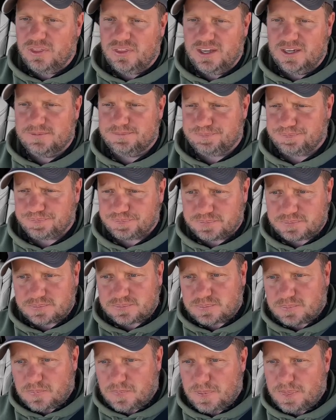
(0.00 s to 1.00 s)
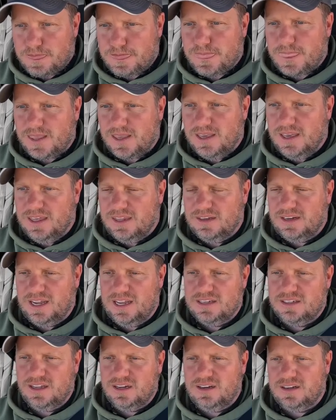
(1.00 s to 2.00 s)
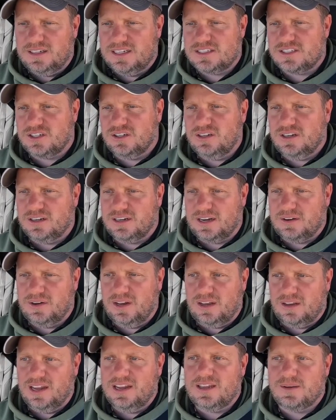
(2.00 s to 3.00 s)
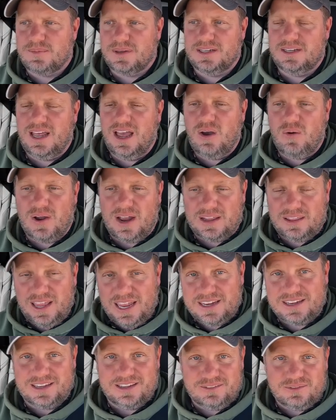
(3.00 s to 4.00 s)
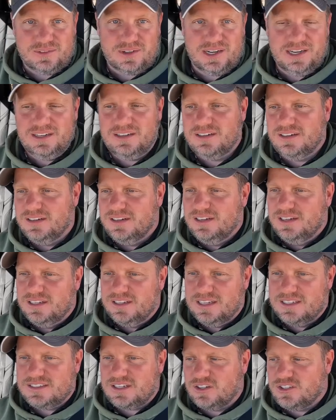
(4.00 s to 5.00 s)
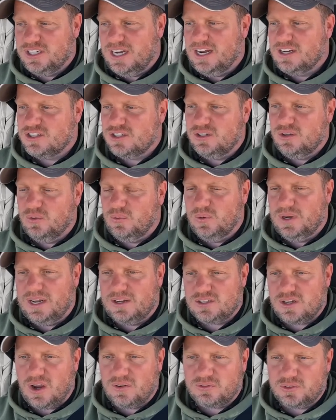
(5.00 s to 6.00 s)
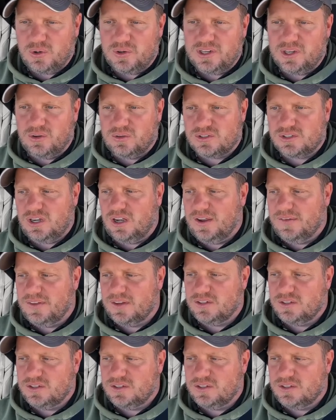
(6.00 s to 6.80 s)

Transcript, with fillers: thing, and I'd done a list earlier and I didn't like it, but now I like it, right? Things will change. So when I was off-roading, you saw the